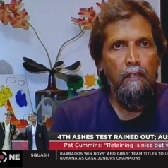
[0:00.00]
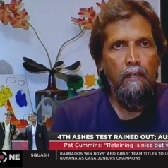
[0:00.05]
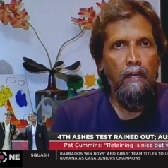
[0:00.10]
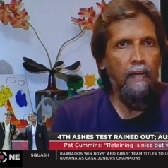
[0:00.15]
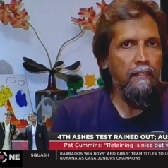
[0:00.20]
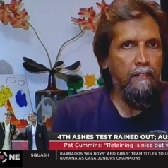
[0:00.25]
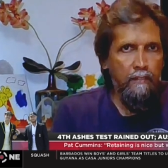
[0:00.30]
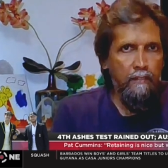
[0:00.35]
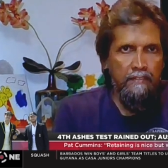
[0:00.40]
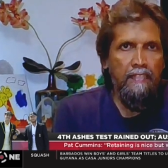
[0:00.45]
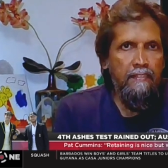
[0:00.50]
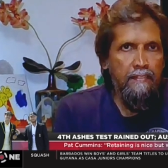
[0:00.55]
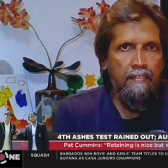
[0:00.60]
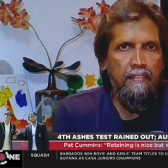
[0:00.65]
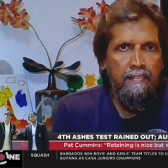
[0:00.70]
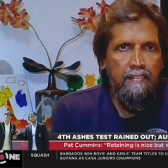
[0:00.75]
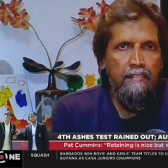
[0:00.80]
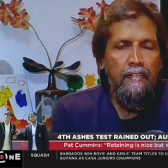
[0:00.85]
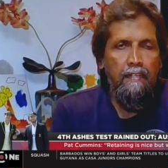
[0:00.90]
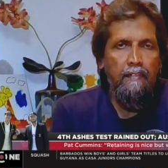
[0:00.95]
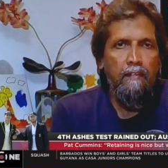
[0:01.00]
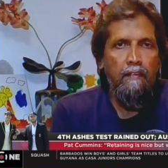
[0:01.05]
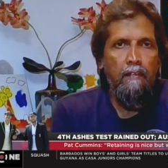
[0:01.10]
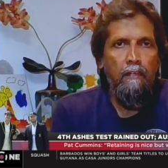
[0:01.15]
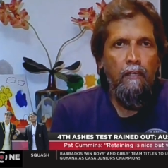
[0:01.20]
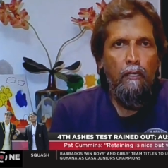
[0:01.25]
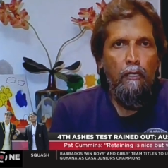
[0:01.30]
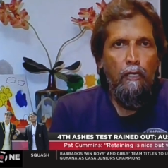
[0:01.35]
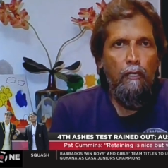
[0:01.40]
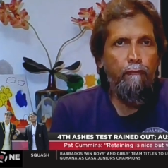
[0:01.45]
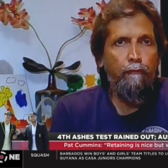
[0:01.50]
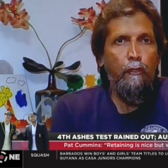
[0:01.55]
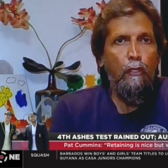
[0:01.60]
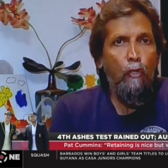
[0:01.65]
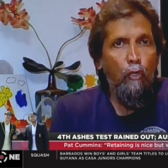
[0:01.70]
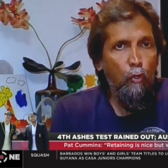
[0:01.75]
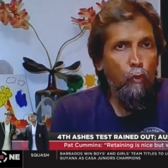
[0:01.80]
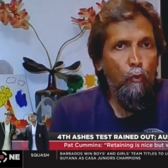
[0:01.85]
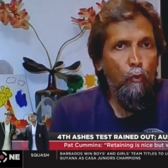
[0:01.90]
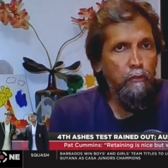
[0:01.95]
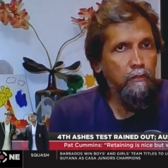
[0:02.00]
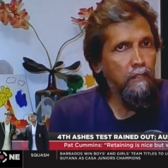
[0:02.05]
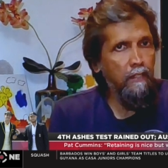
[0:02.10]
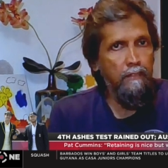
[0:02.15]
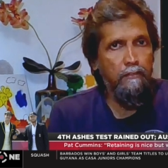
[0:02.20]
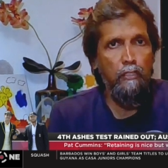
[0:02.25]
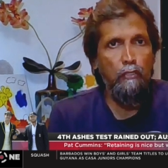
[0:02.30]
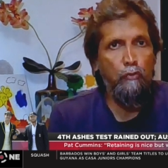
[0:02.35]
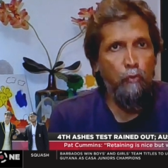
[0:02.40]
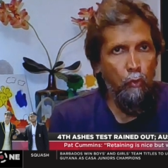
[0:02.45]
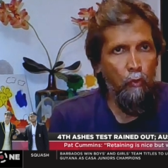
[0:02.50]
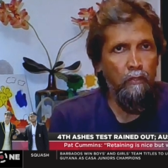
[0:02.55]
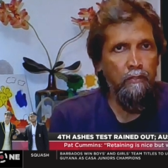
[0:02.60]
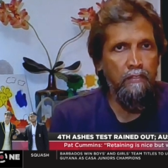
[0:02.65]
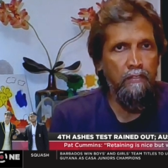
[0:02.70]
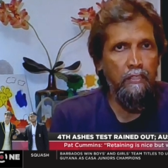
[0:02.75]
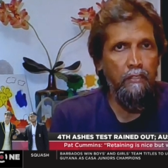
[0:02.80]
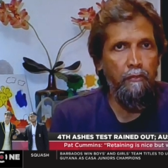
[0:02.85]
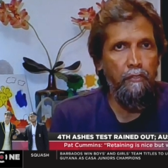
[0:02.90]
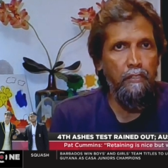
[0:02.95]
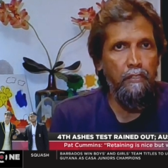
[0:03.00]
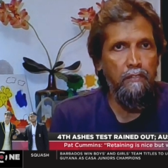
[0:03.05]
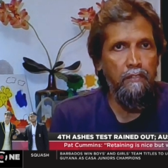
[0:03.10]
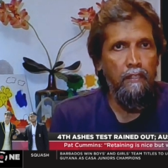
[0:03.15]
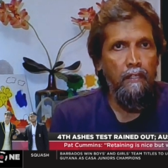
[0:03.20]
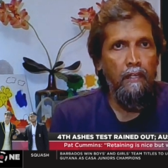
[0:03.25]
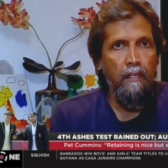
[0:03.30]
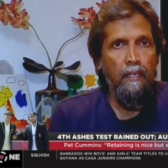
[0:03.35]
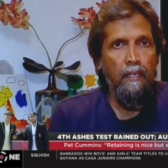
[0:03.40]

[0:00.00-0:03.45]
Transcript: Because uh, as I said, if you lose, it's a drawn series.